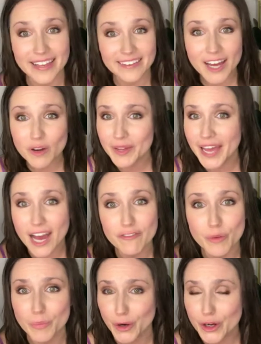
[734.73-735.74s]
and that we have
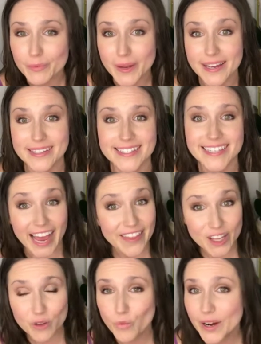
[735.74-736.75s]
a purpose.
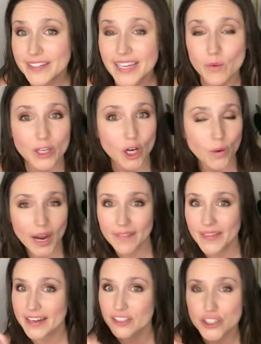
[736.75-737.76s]
And then one day we go
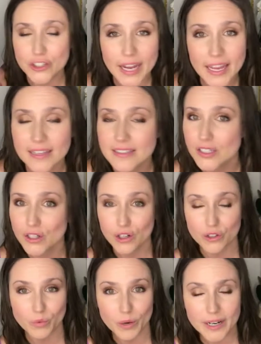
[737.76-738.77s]
on that train to go
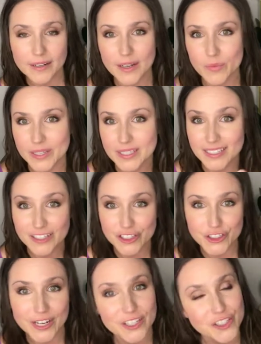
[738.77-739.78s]
to work and we see a
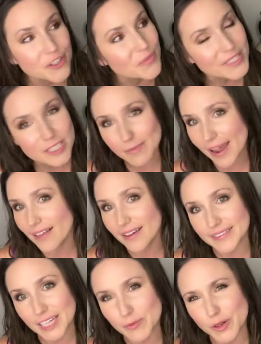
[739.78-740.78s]
stranger and we smile
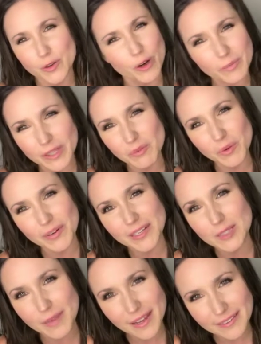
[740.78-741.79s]
at them. And normally we
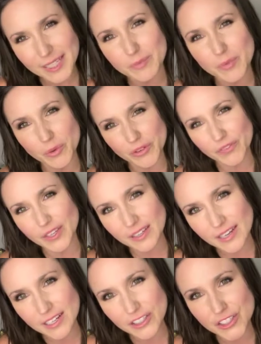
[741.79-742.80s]
wouldn't smile at them, but we're
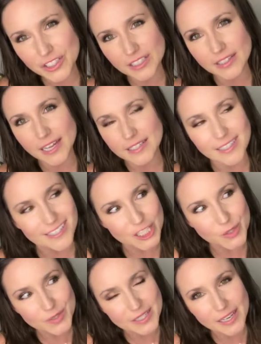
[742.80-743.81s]
feeling extra good that day.
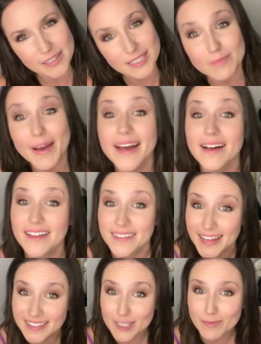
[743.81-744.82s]
So we send a smile, and
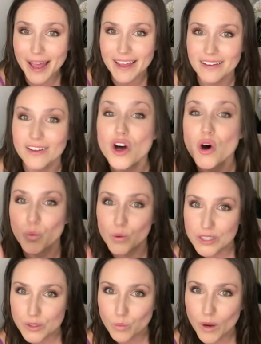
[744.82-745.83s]
that smile
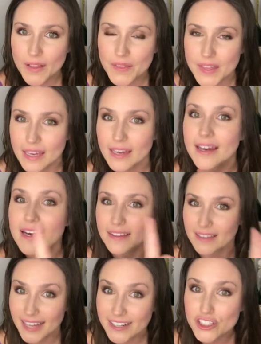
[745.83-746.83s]
was the one thing
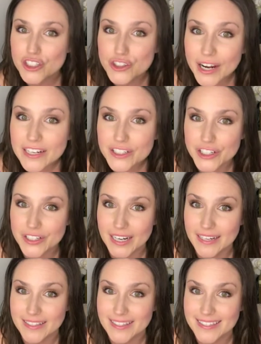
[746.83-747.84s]
that that stranger
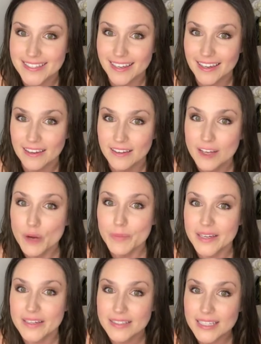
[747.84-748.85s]
needed to see,
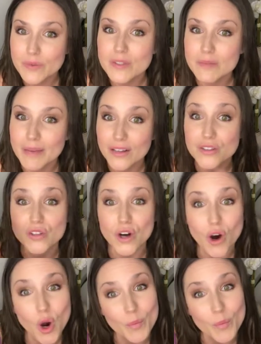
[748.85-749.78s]
because he was about to go